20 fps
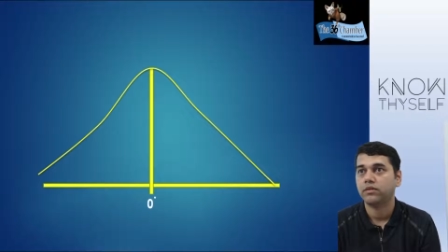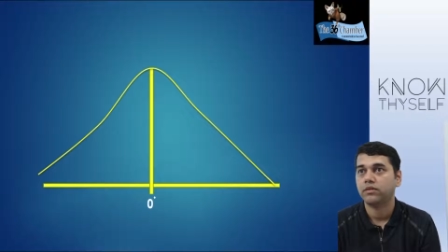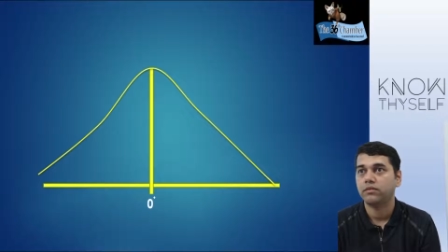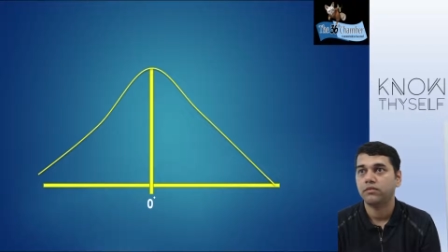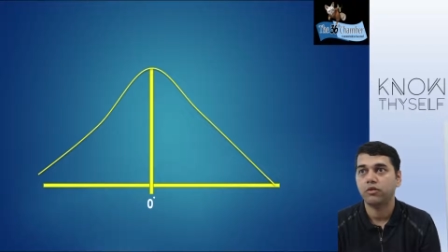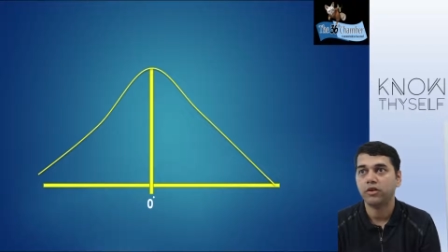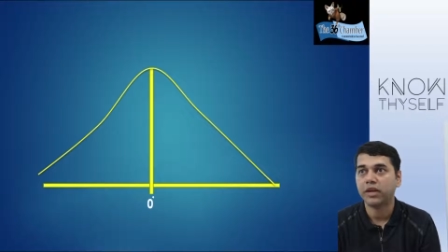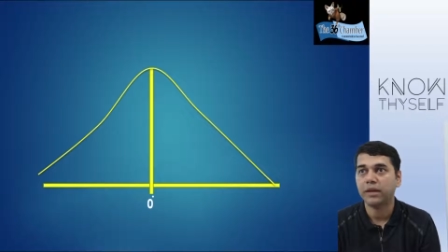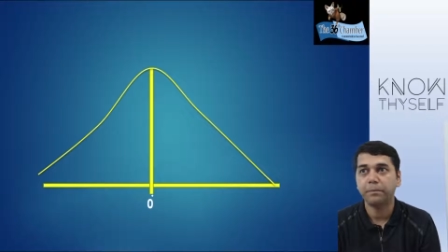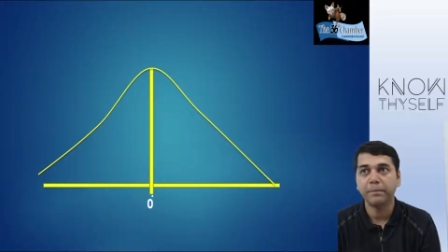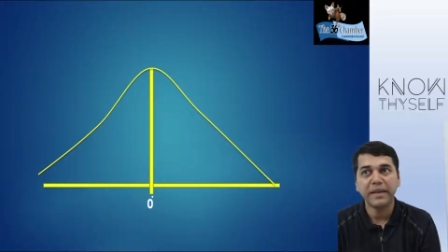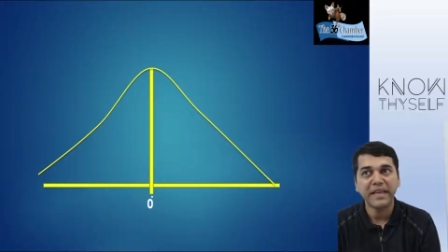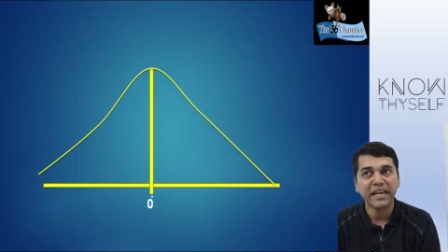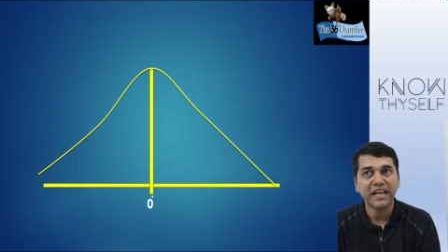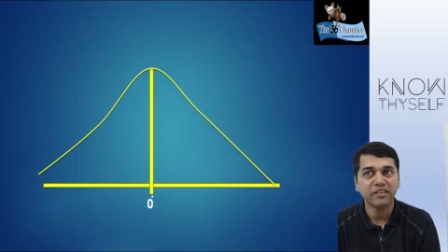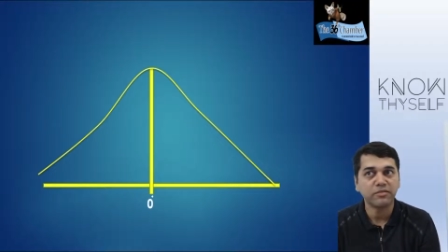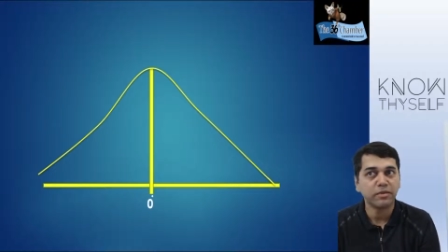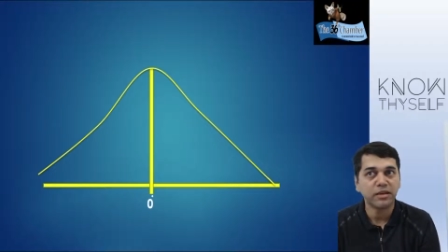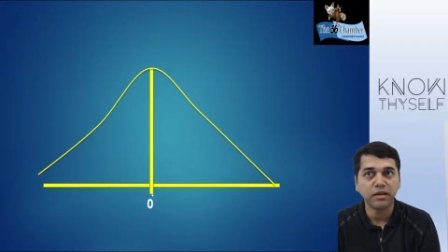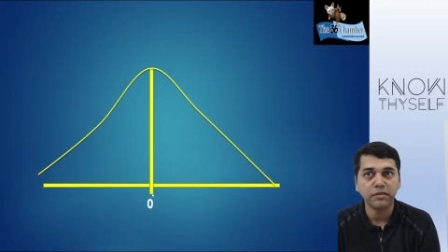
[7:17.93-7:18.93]
okay mean
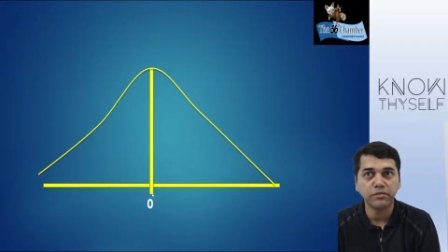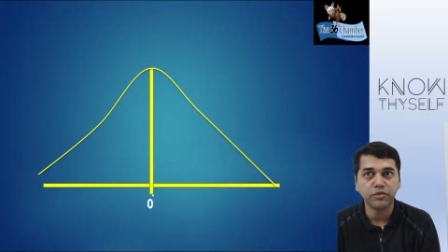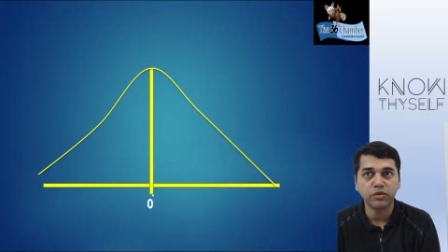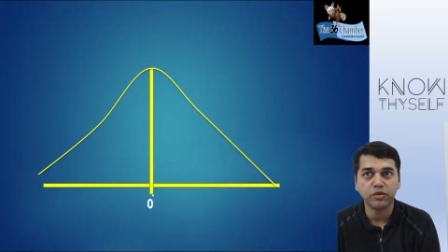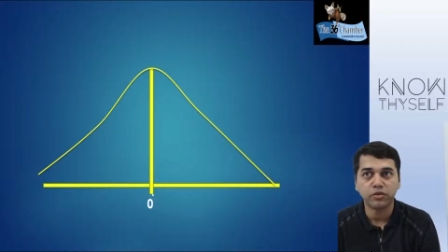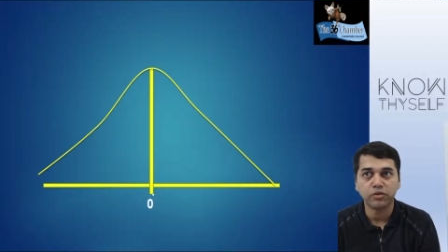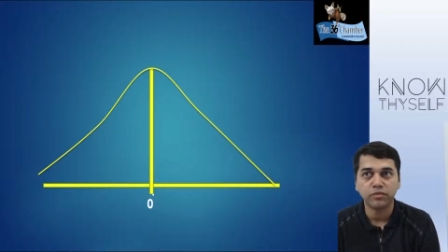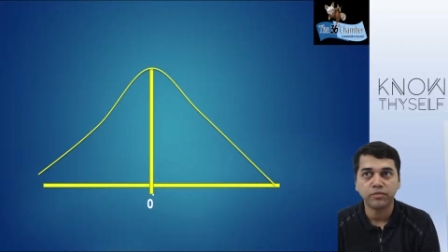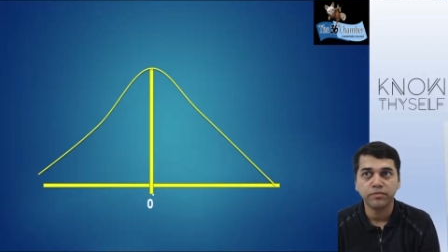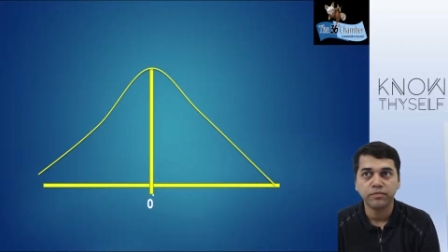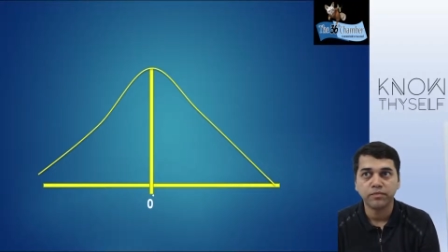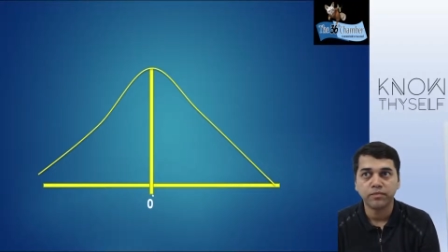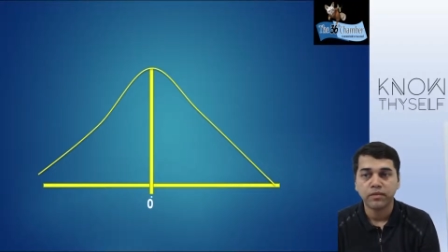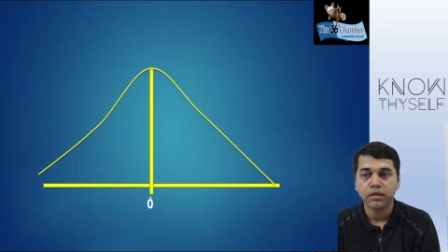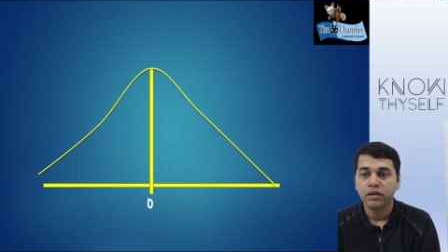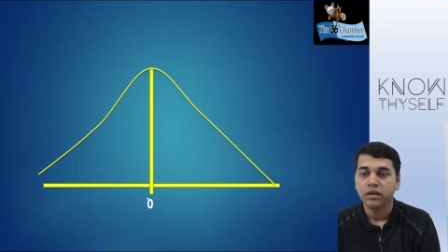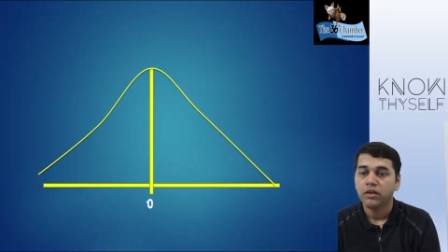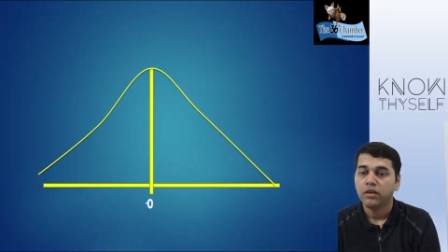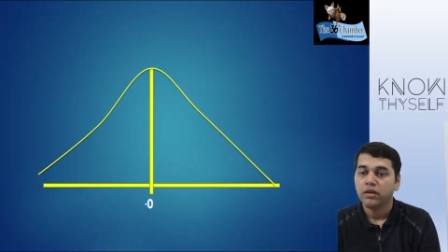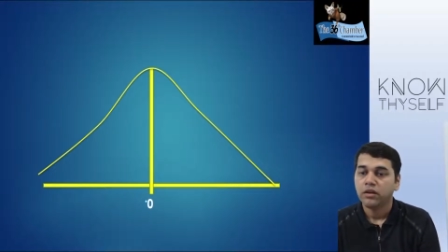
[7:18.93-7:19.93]
has become 0
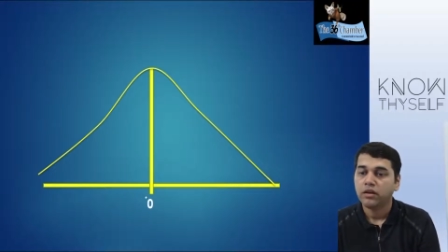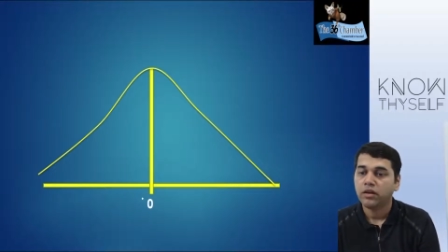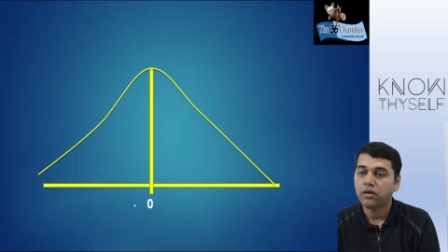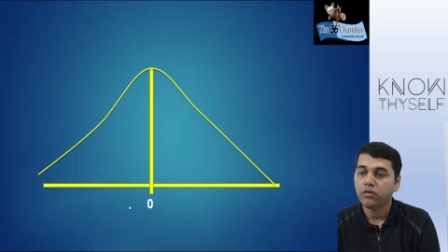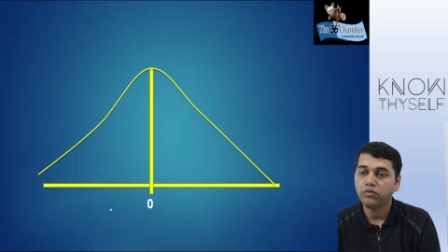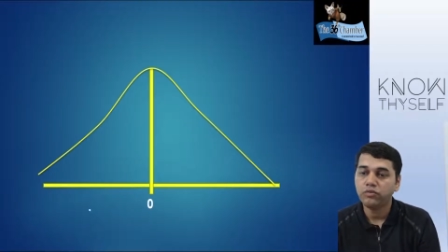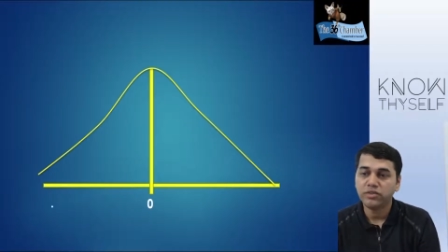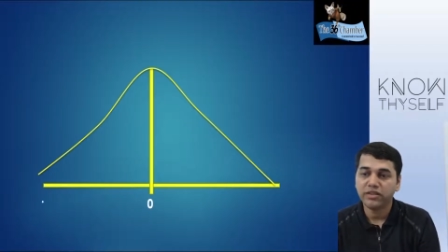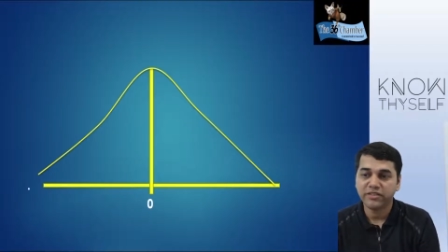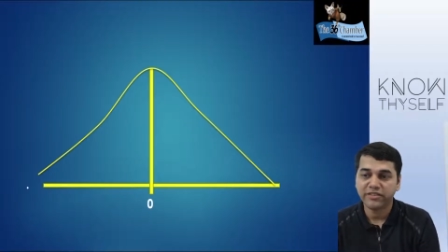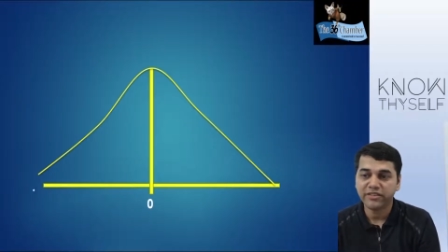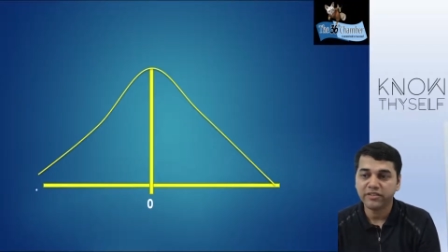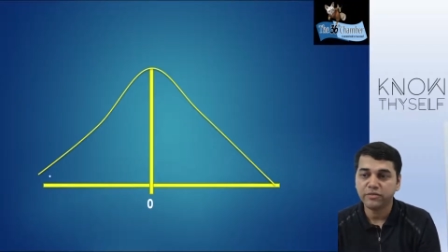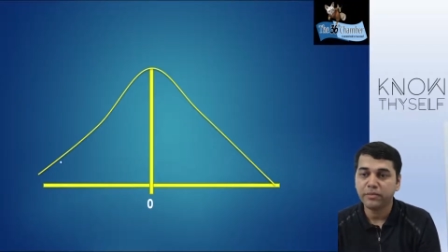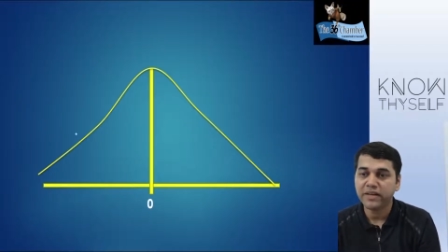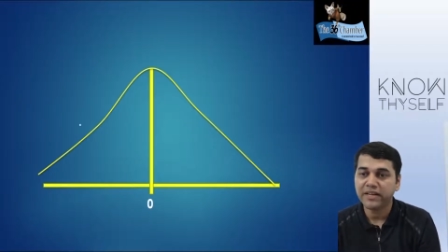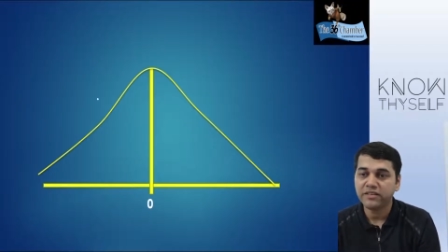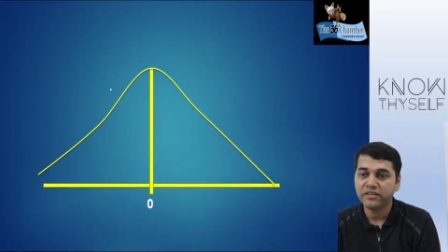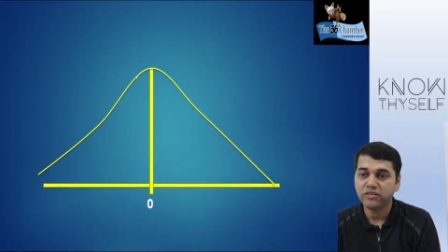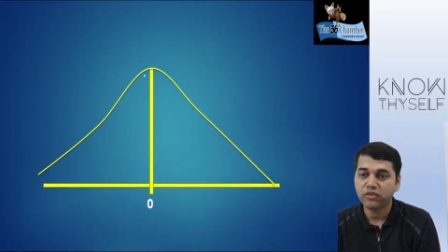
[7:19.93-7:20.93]
now this is
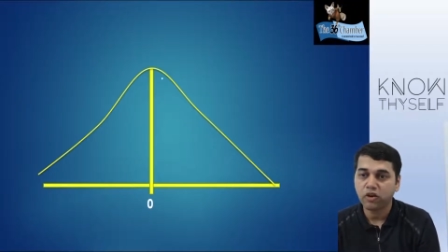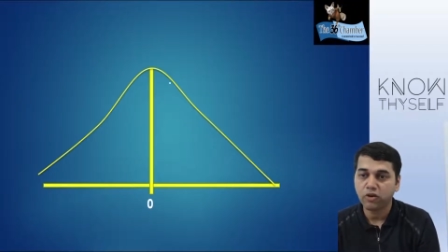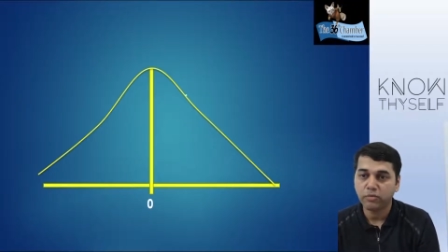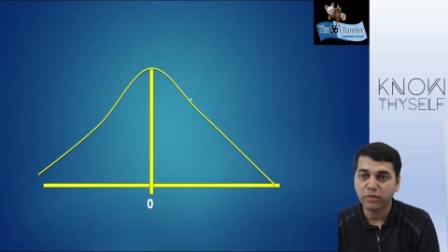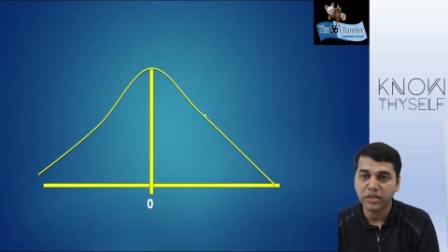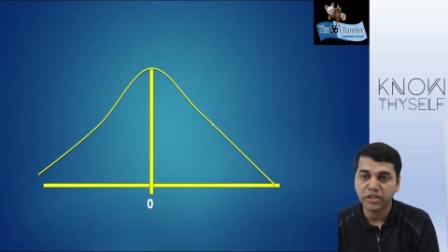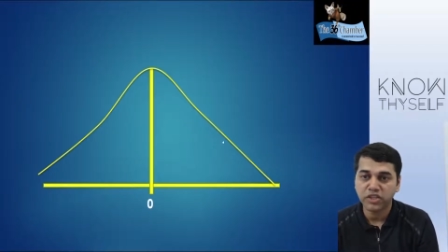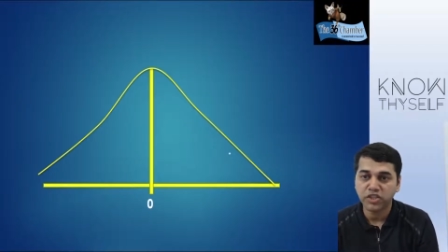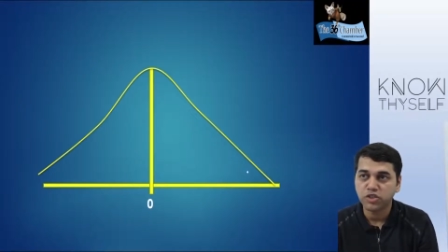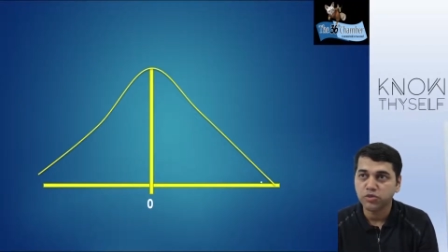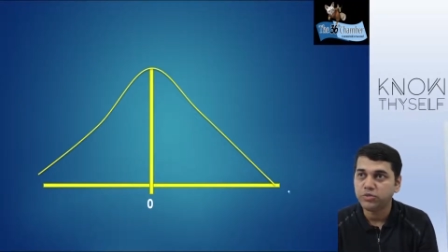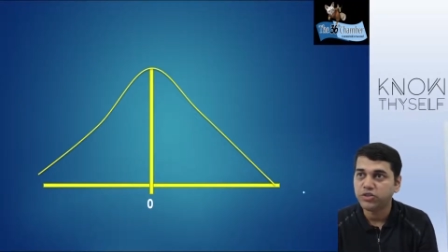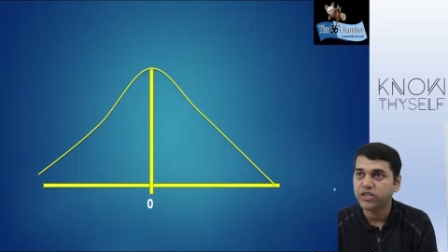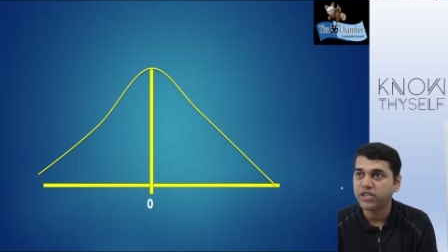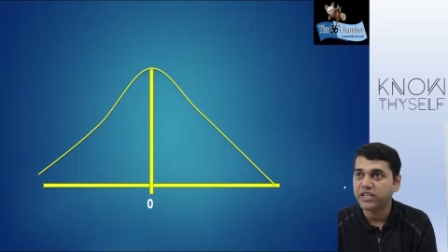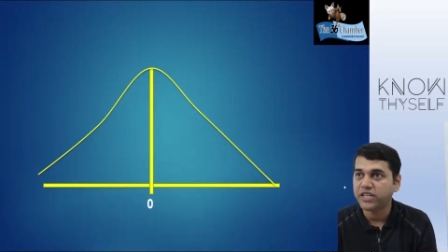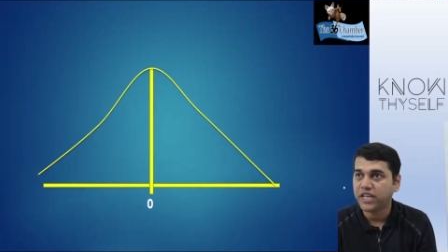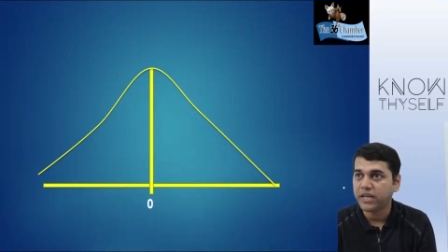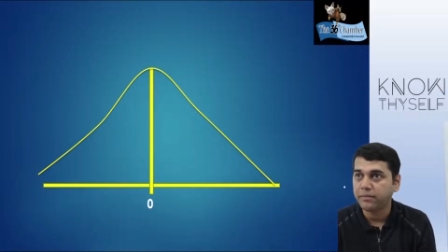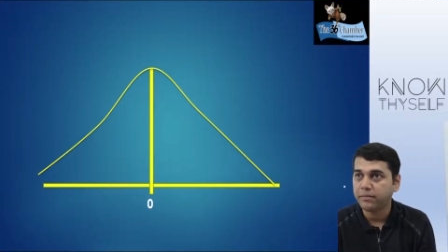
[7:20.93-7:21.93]
my normal
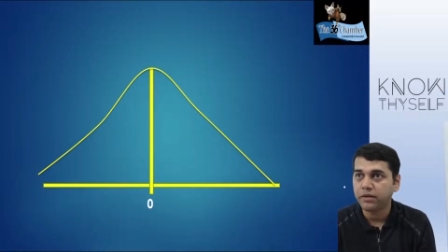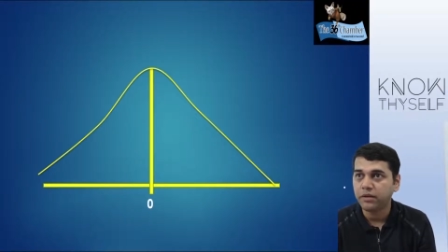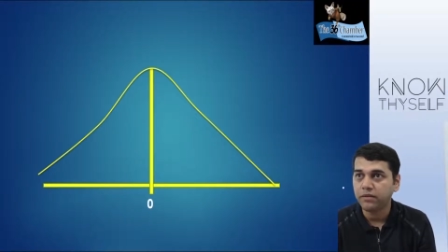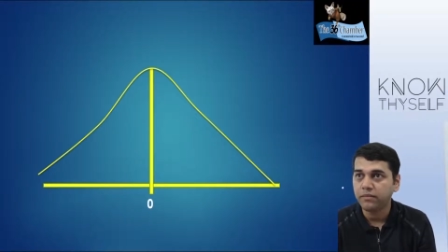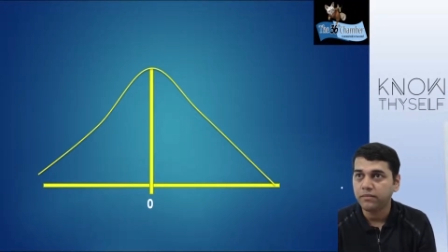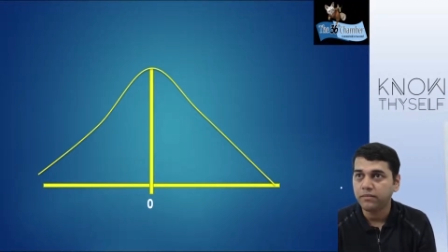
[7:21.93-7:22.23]
distribution table